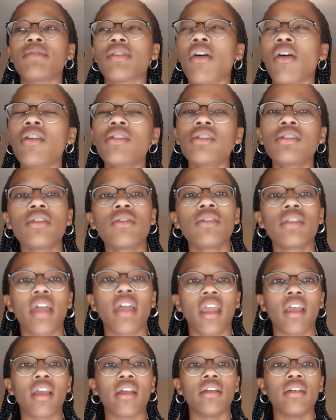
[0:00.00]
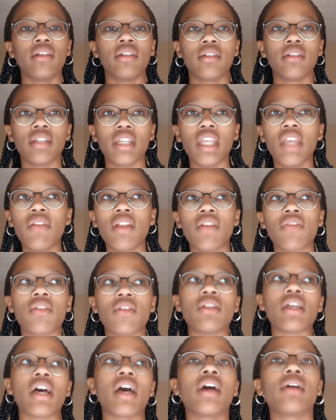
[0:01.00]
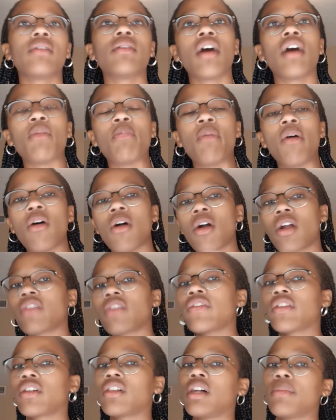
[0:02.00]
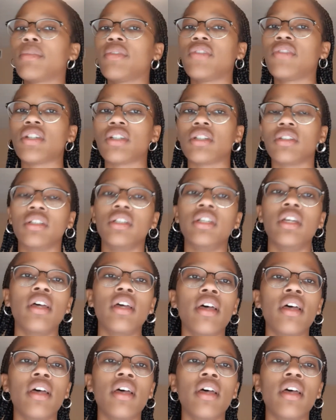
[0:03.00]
Also, like, even if you're not a part of the club officially,